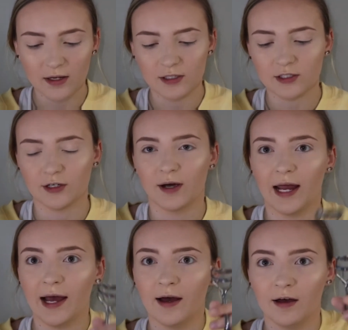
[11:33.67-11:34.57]
So I
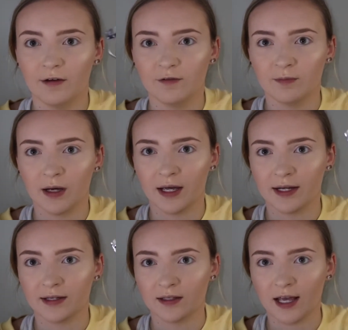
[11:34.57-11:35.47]
have
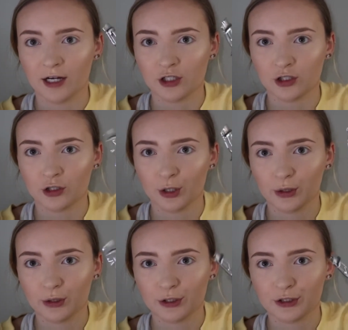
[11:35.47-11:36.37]
my lash
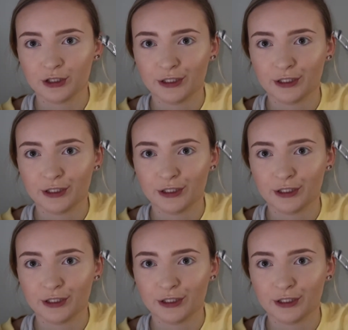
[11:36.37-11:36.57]
curlers,